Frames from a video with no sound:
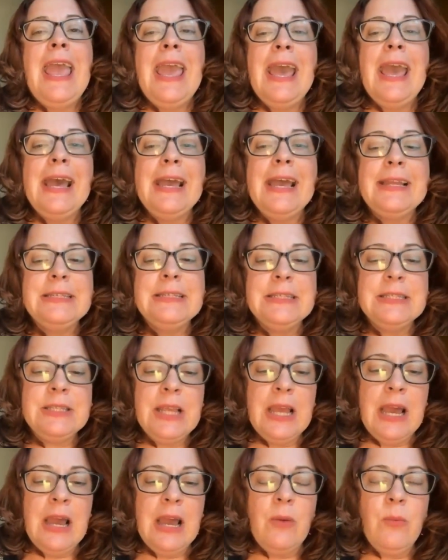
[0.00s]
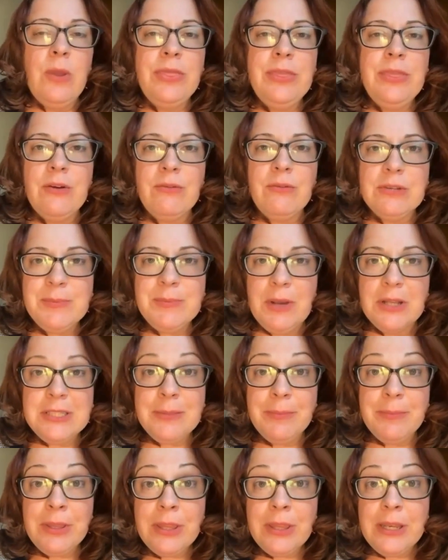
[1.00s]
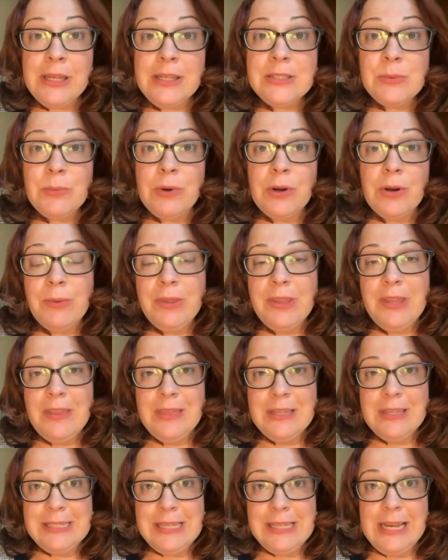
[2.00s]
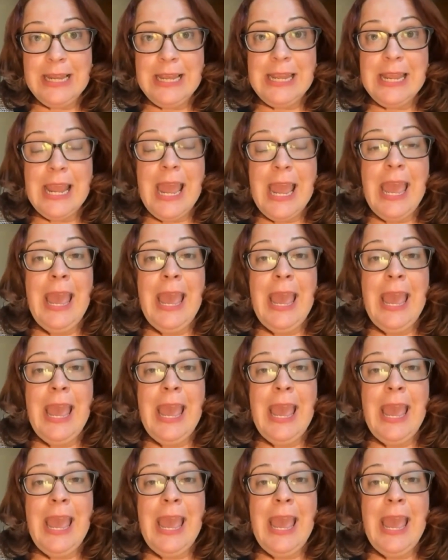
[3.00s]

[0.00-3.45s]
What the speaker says: and what their responsibilities were within the city.